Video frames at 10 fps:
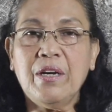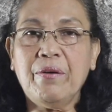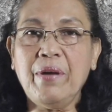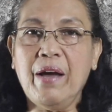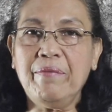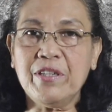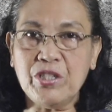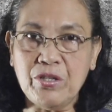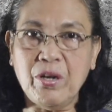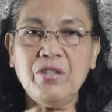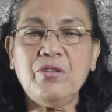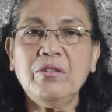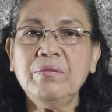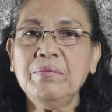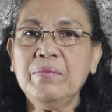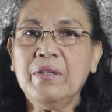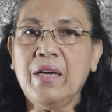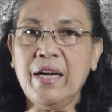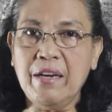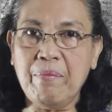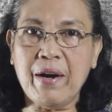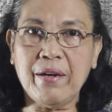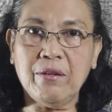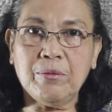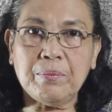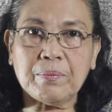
we have the strontium, and the barium.